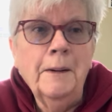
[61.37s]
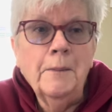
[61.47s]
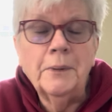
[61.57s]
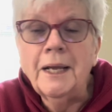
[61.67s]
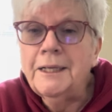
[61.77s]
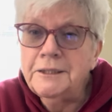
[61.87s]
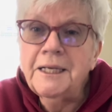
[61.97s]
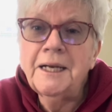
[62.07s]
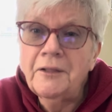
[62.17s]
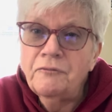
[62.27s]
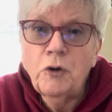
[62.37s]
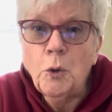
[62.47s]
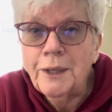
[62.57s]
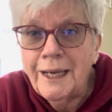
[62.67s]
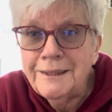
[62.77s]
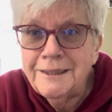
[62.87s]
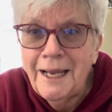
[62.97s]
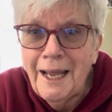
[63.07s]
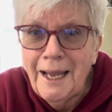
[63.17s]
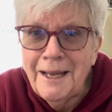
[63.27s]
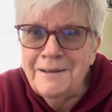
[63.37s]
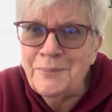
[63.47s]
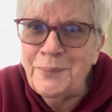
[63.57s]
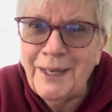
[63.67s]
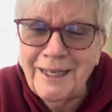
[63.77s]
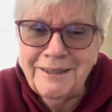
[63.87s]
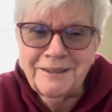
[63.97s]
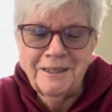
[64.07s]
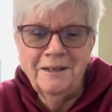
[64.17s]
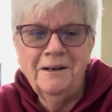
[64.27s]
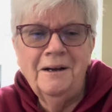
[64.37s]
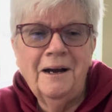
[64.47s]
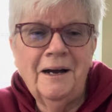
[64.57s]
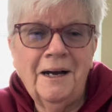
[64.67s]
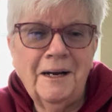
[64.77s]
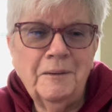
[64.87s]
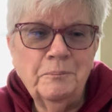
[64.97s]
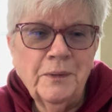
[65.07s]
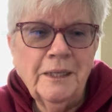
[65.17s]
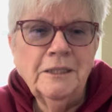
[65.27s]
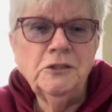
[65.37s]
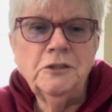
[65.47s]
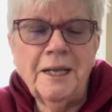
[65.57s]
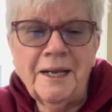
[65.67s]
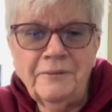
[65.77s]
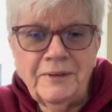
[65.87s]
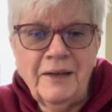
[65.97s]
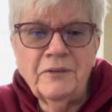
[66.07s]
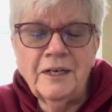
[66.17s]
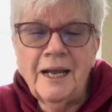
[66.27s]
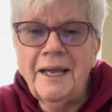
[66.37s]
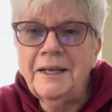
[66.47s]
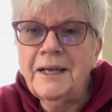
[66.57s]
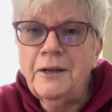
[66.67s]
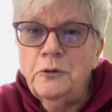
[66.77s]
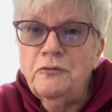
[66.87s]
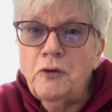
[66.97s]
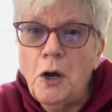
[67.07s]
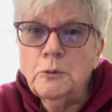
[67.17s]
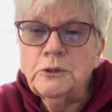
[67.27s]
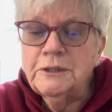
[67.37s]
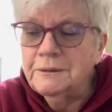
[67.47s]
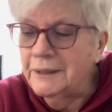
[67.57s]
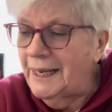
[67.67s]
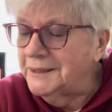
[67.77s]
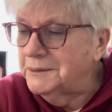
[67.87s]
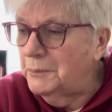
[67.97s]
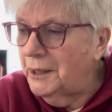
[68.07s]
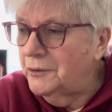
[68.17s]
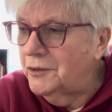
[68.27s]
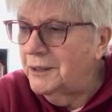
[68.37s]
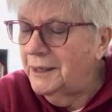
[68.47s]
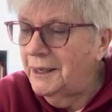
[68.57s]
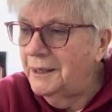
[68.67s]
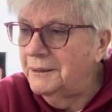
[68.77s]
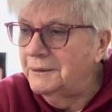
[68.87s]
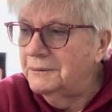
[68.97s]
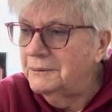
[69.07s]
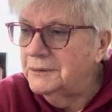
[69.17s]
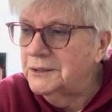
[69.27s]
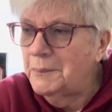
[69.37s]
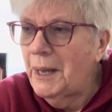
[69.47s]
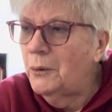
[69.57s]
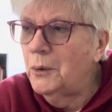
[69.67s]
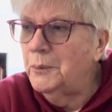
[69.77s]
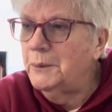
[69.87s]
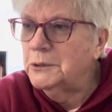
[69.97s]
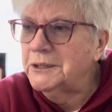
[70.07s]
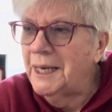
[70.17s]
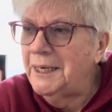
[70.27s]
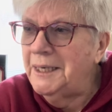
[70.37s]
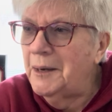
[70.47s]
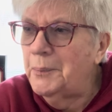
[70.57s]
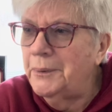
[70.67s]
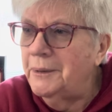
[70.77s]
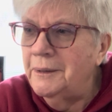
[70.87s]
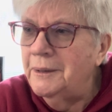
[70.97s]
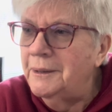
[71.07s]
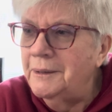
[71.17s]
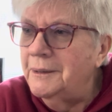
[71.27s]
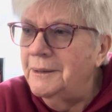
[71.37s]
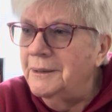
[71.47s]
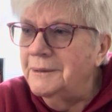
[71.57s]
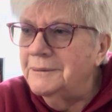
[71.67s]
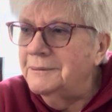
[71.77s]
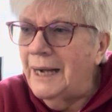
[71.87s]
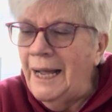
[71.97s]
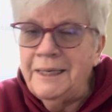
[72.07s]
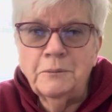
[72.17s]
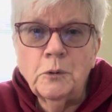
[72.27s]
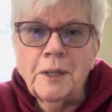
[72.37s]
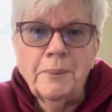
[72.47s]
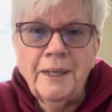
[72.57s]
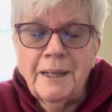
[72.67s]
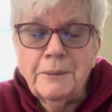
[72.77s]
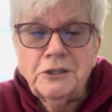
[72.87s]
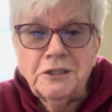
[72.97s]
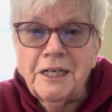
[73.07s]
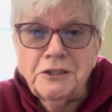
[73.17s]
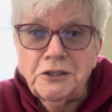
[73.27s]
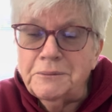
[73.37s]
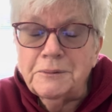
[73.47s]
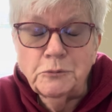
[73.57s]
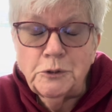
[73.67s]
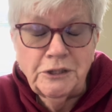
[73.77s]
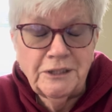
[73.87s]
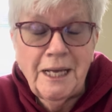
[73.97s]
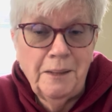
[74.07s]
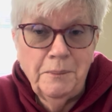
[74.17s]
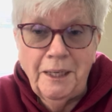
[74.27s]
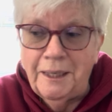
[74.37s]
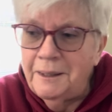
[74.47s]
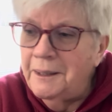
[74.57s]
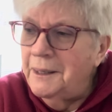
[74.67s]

But I had to get on the phone again today because um, they, David and I had got new phones last month. And somehow when we were signing up, I didn't really pay that much attention, which is on me.